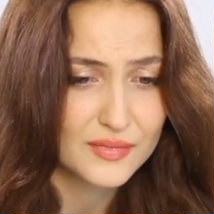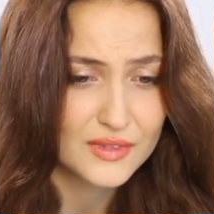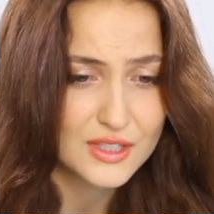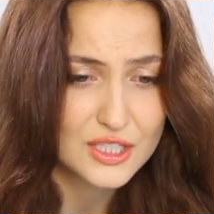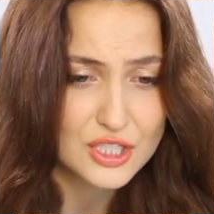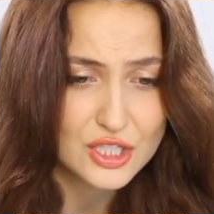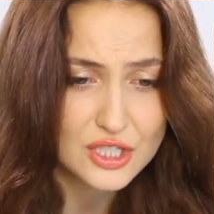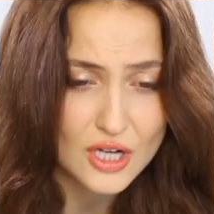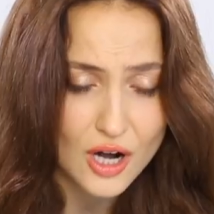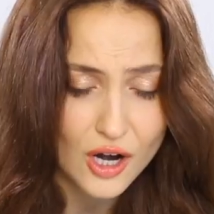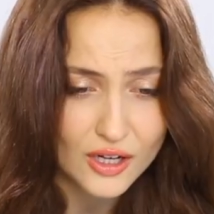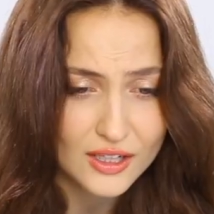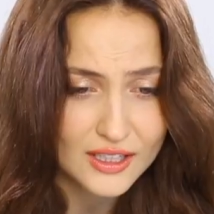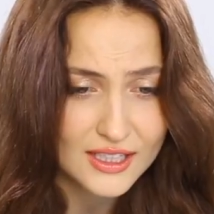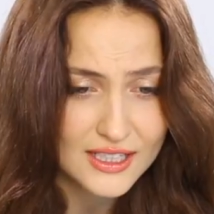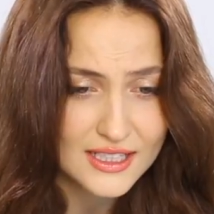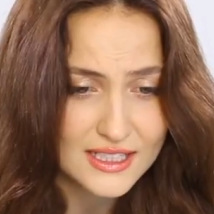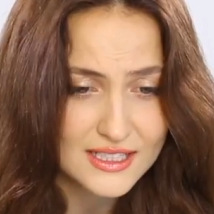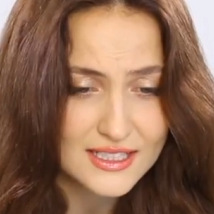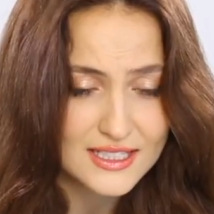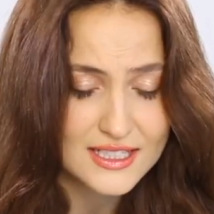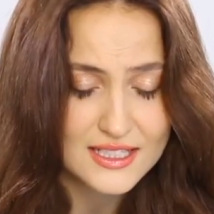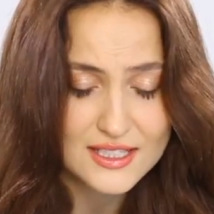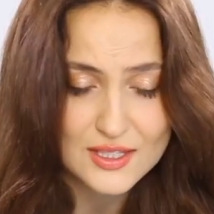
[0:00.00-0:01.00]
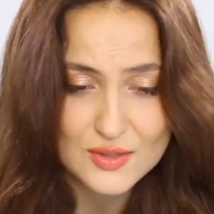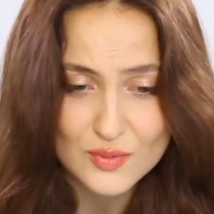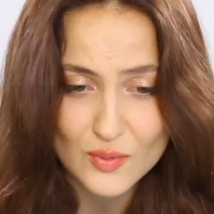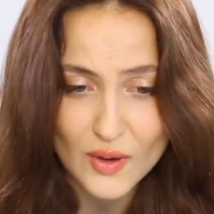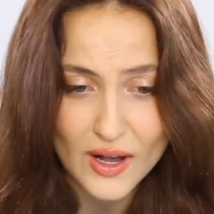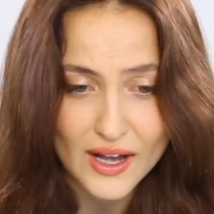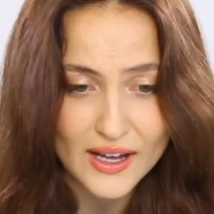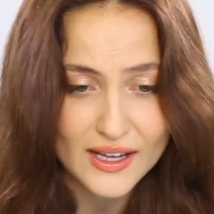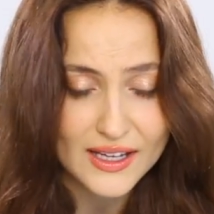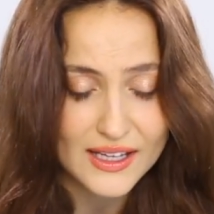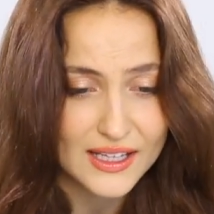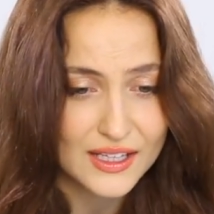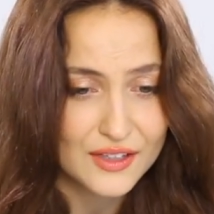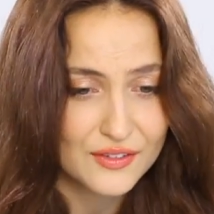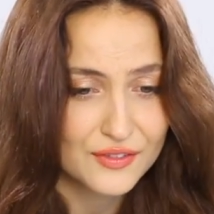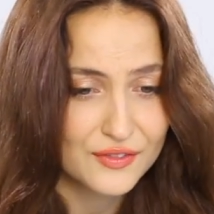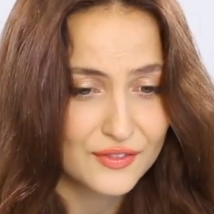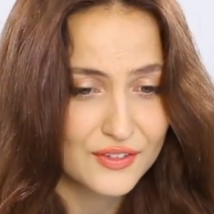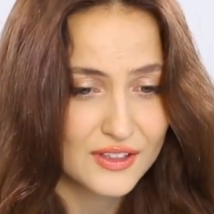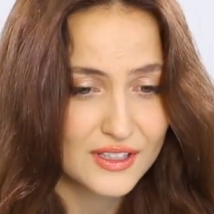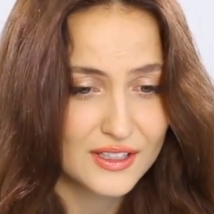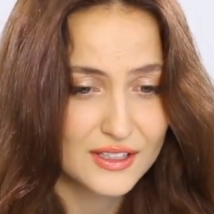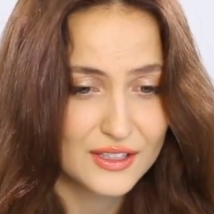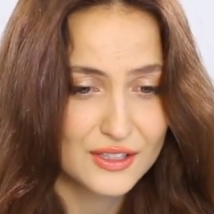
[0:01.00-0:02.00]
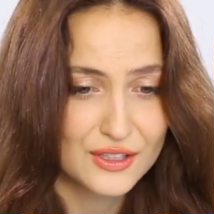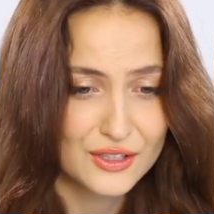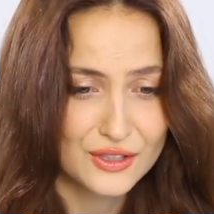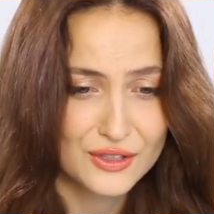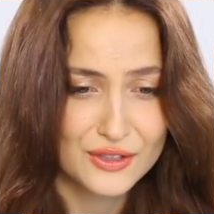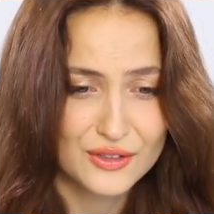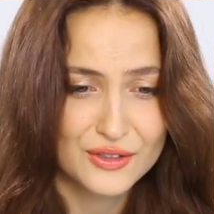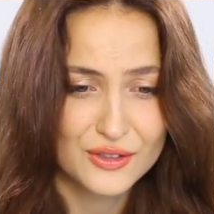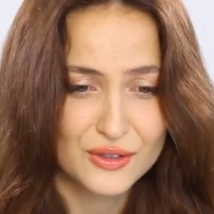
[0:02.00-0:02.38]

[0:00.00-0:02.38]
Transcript: Charlotte, his wife, and